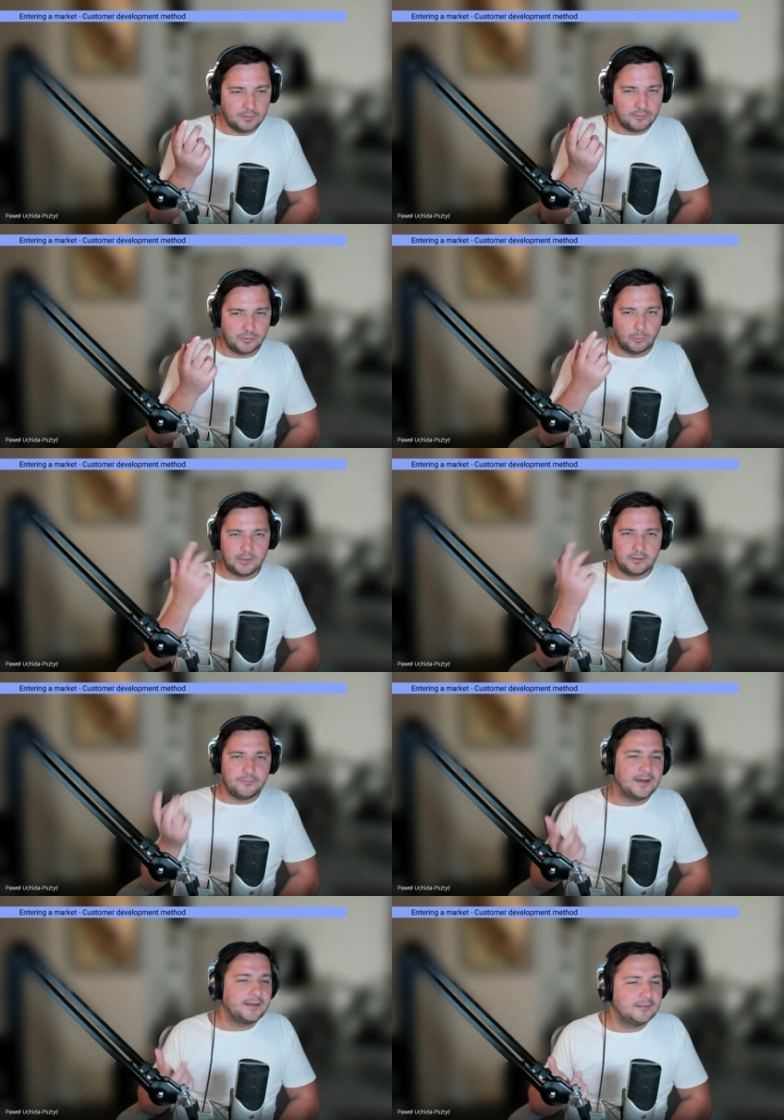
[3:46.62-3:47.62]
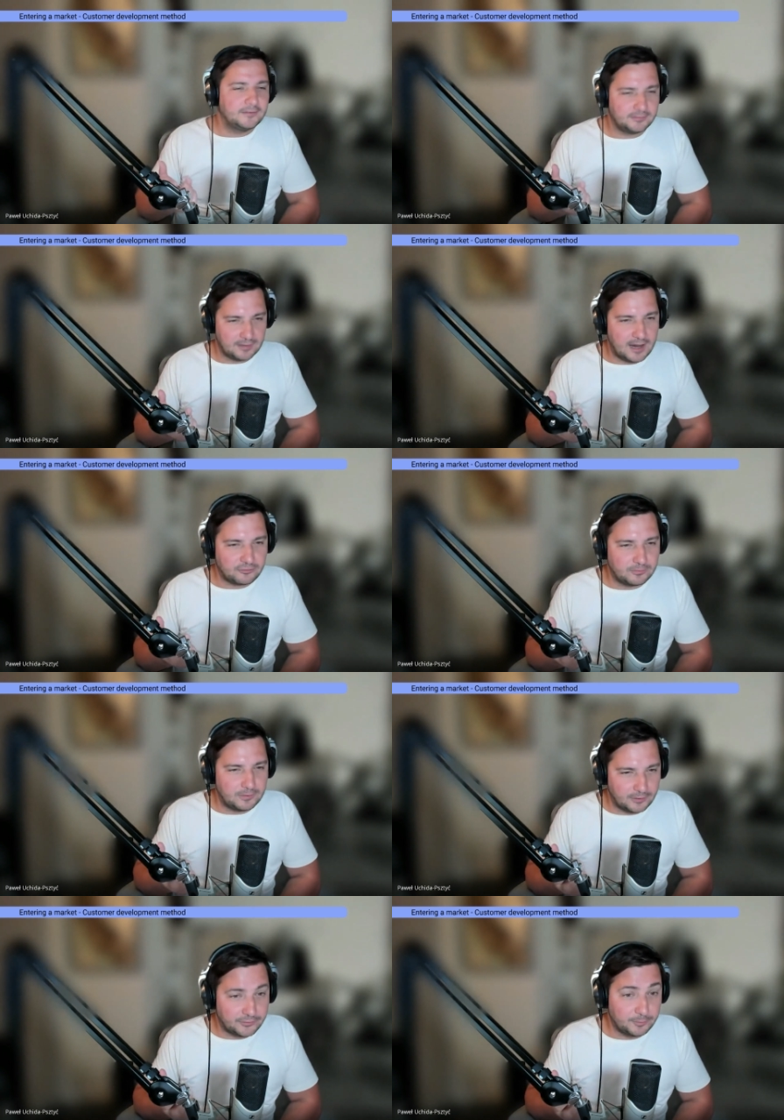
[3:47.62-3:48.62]
So will you find actual
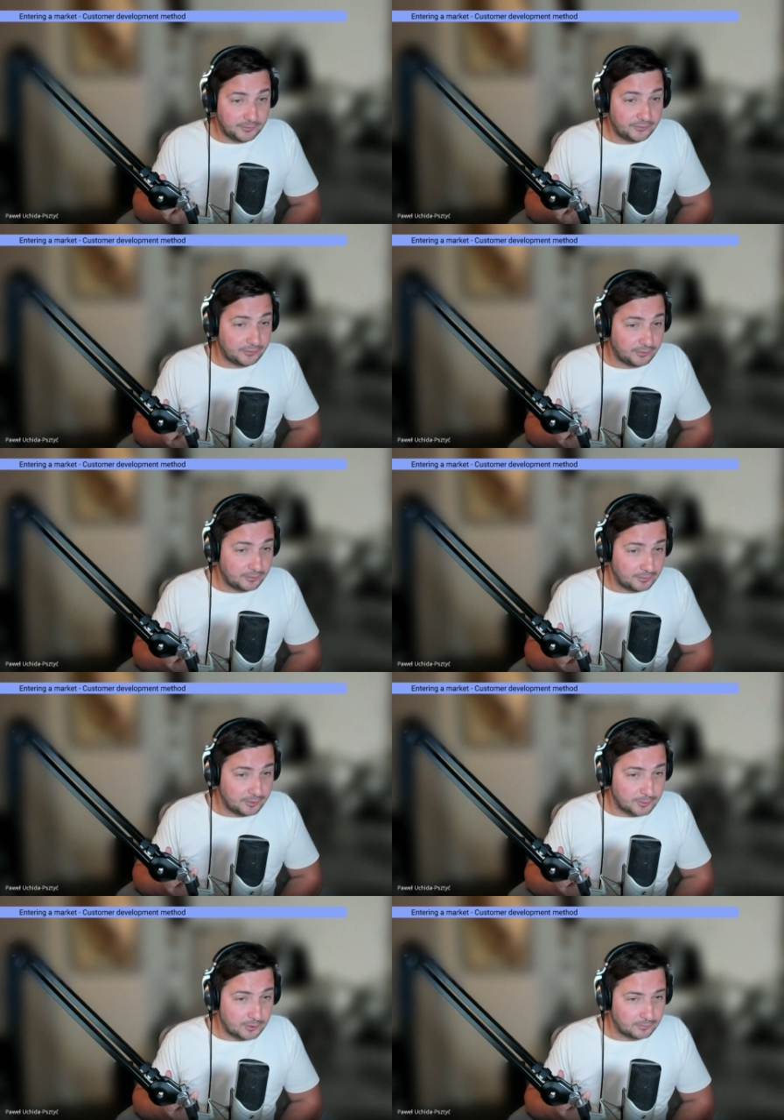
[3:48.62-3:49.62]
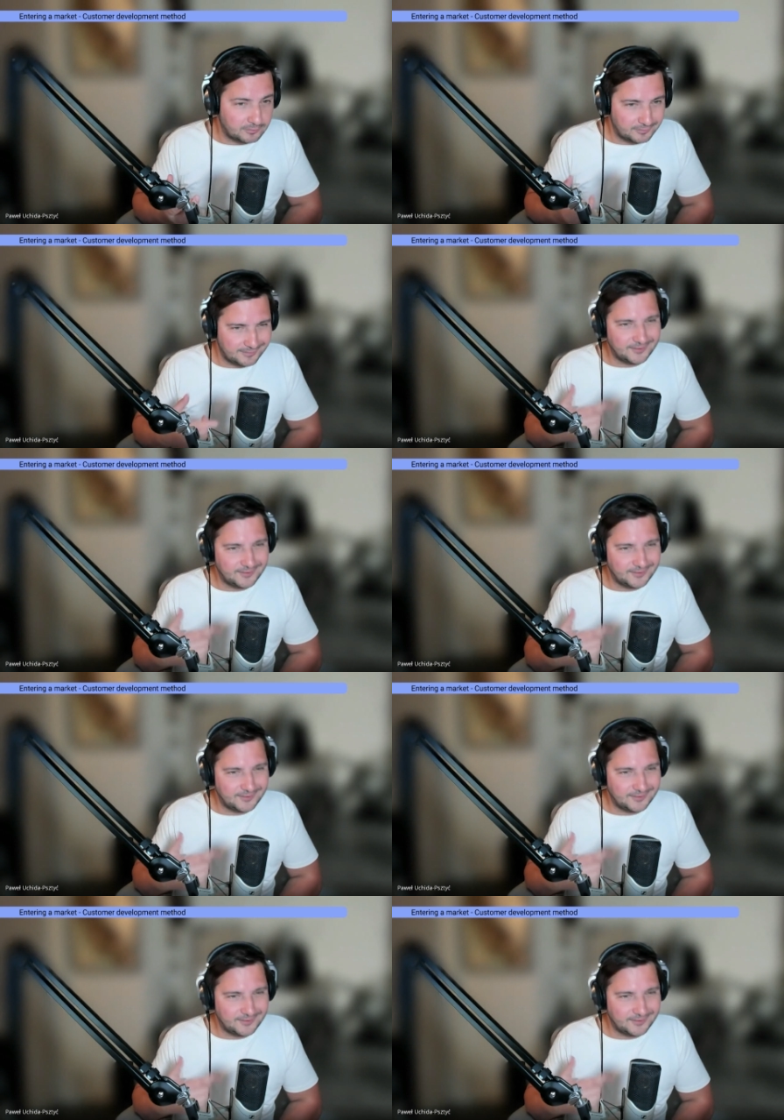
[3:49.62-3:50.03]
customers on your product?